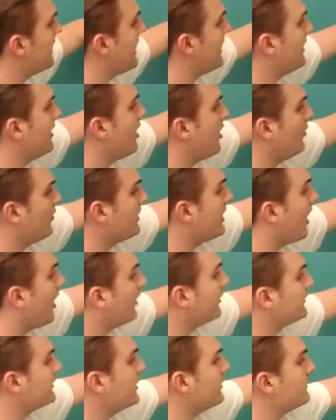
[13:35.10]
NO? We
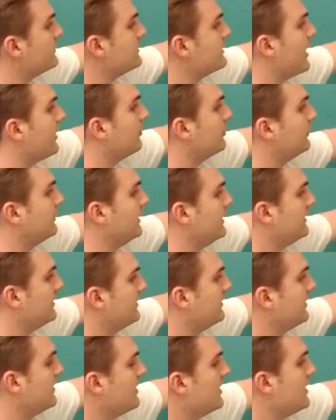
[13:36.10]
also doubled it.
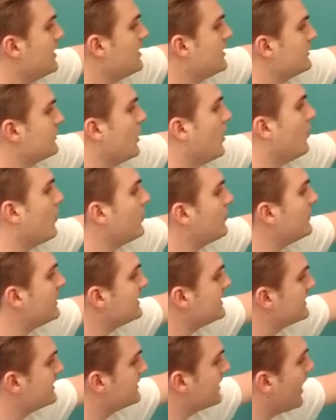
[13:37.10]
So when
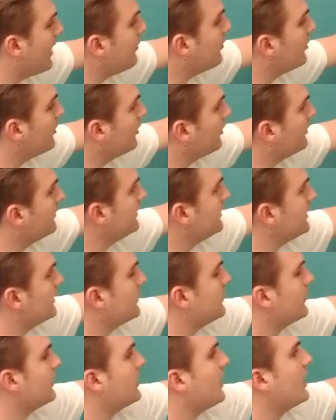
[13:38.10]
we doubled
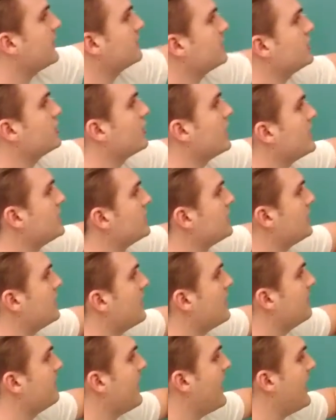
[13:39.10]
the concentration
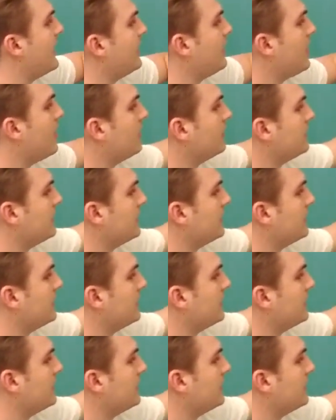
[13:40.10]
of NO